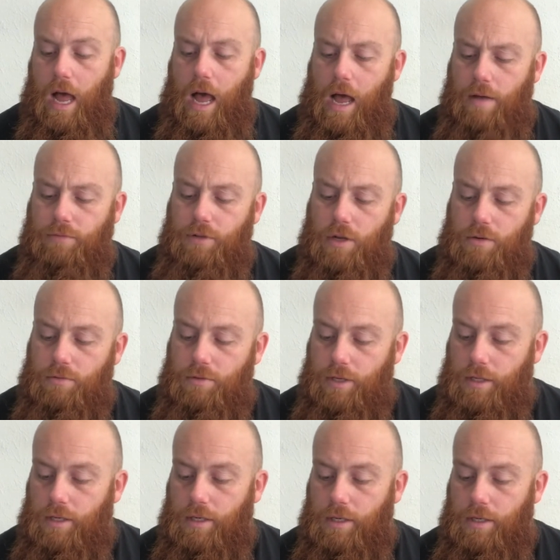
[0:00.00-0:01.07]
I've not
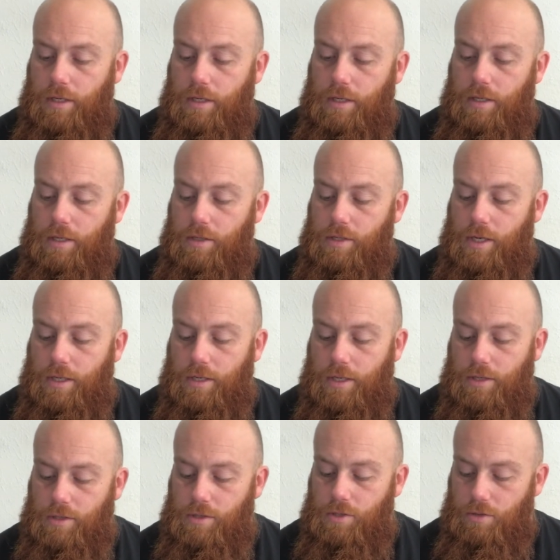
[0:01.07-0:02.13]
really taken
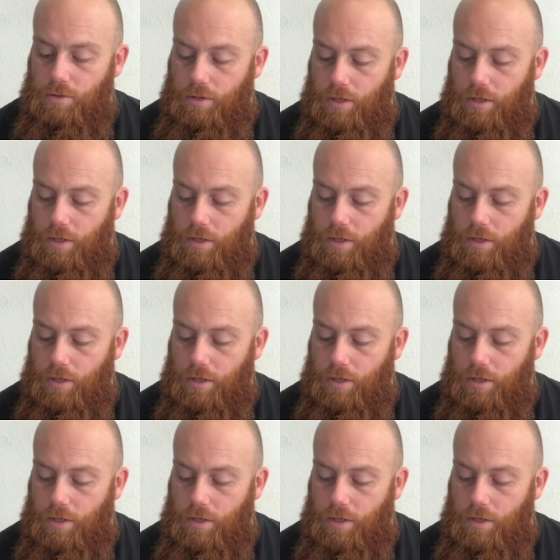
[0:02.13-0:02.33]
into